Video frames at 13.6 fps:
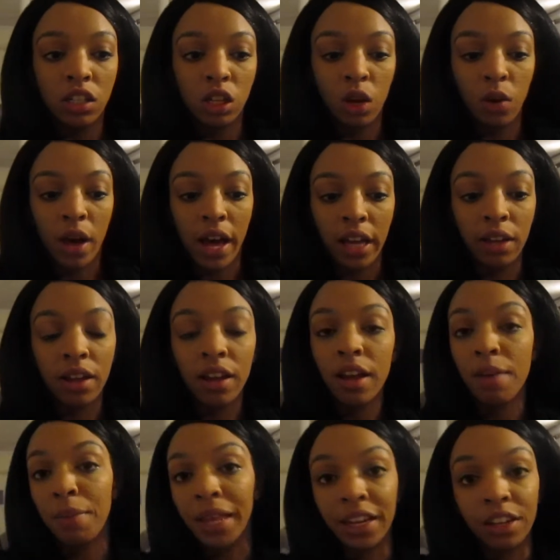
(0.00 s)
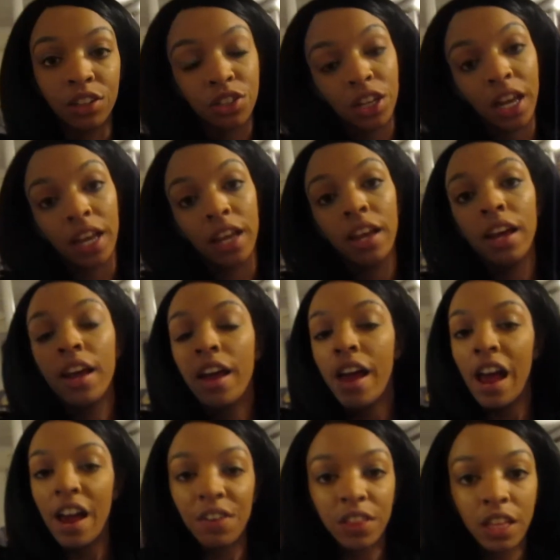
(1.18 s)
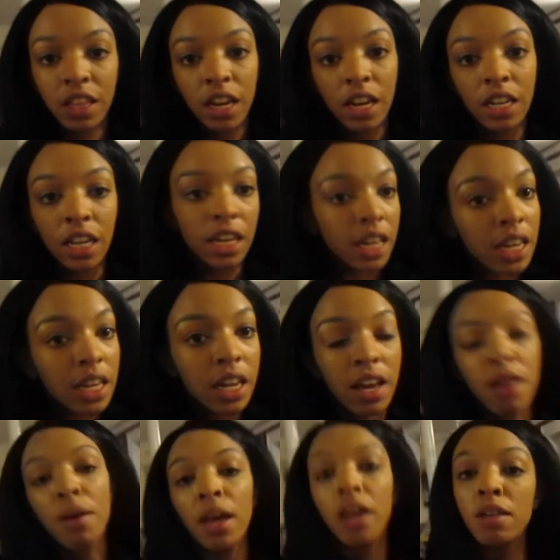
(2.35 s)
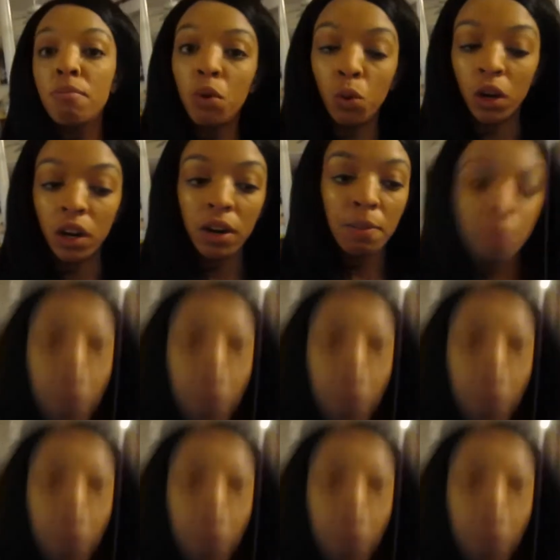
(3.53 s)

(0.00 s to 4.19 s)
So I managed to get everything that I needed and more.